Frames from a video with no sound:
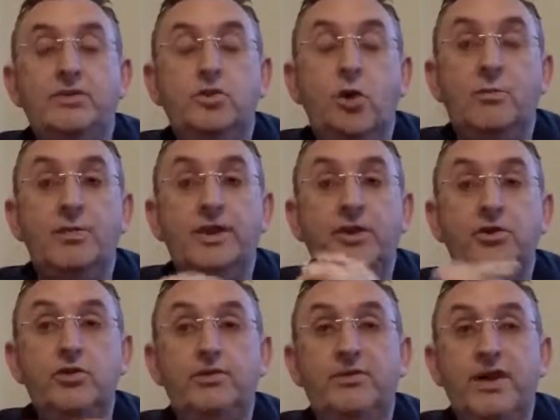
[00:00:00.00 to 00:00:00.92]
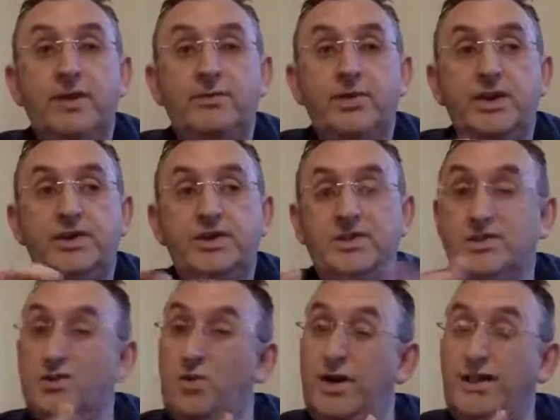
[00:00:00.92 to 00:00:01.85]
Normally your vibration
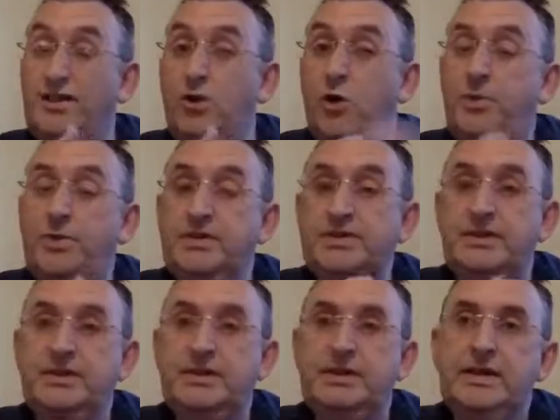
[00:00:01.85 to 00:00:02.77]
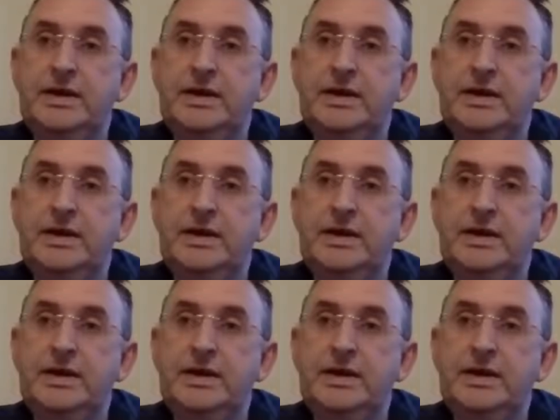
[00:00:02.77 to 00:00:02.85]
is quite the opposite,